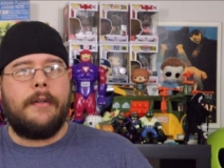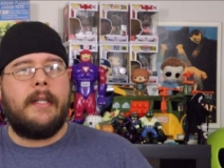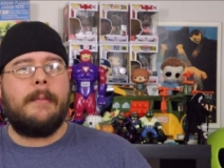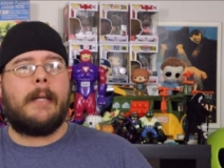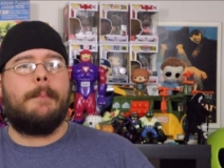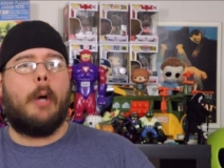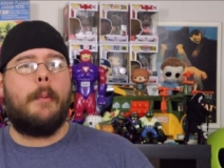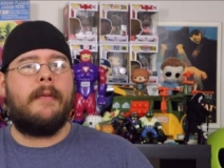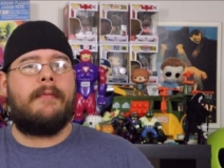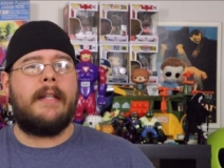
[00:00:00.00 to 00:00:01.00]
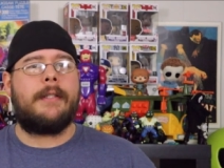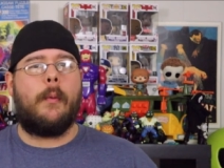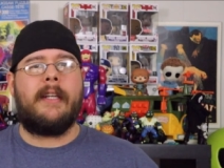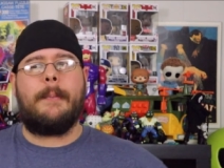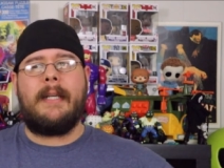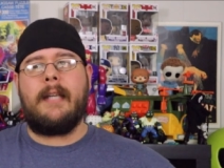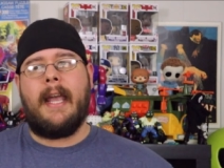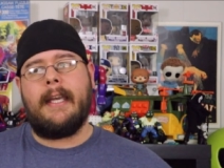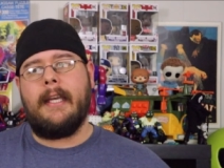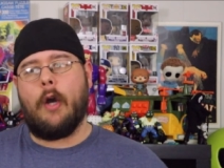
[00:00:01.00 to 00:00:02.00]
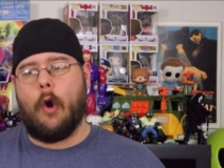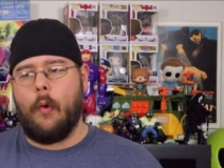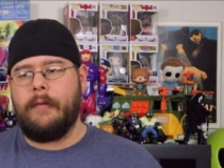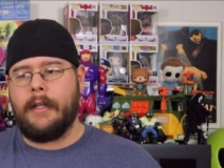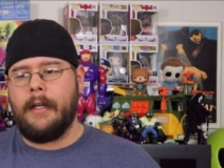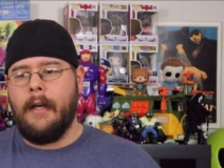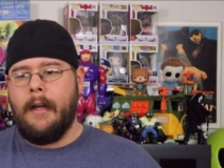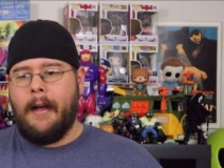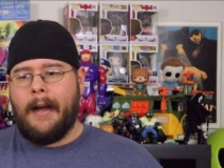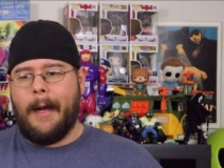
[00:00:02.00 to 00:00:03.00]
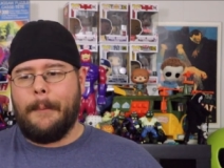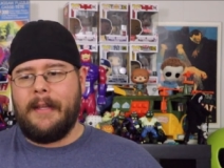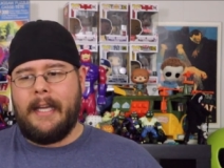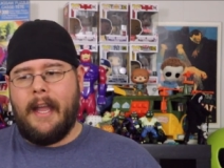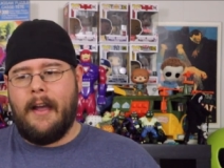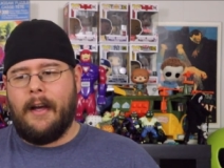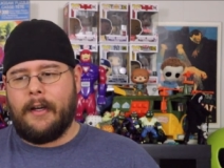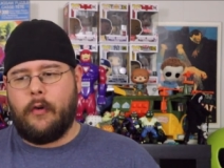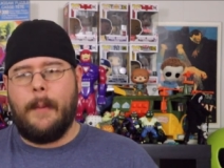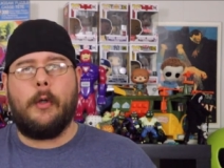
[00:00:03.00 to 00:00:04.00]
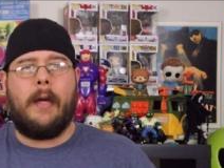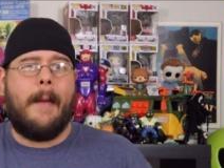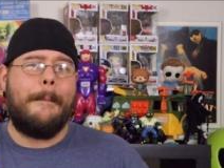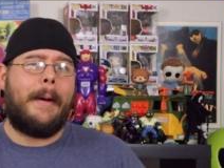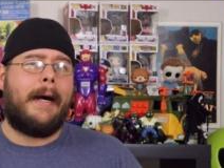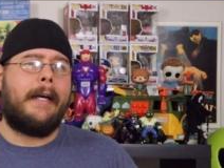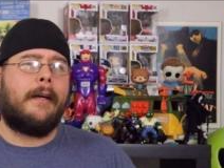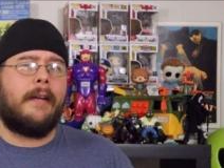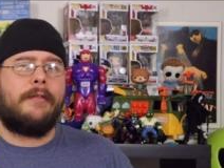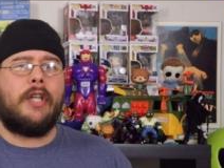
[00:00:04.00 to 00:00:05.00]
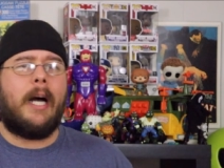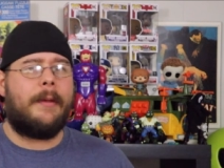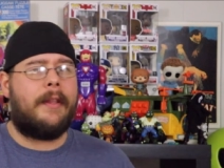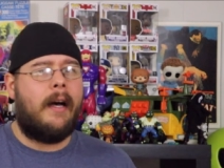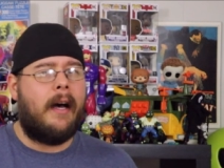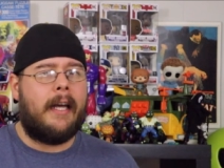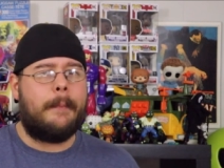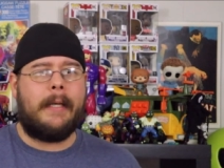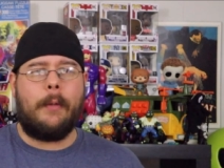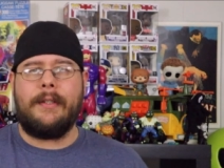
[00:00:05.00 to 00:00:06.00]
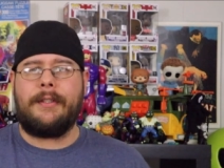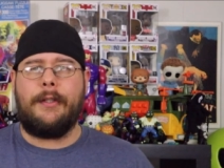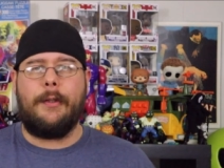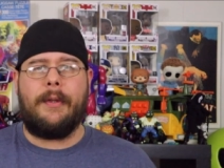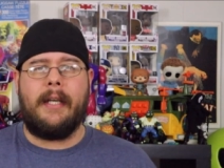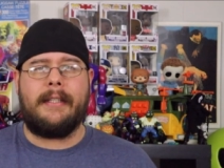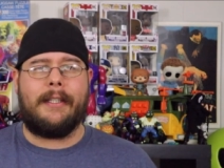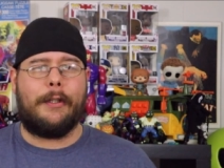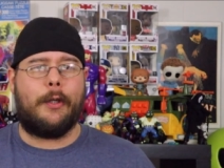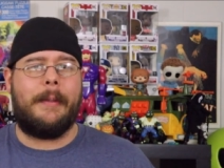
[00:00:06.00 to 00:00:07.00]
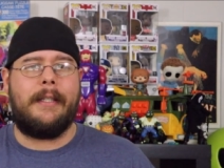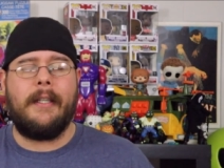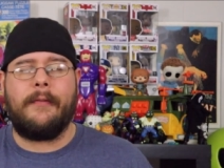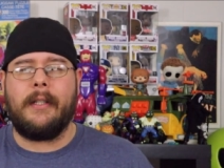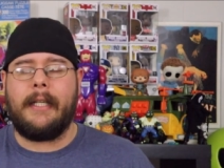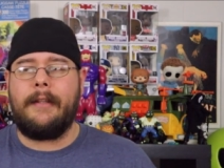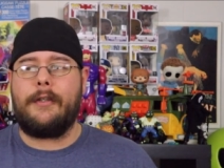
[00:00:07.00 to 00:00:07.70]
Seems like Boba Fett's going to be taking over um, the uh, criminal empire of Jabba the Hutt, but he wants to do things a little bit differently.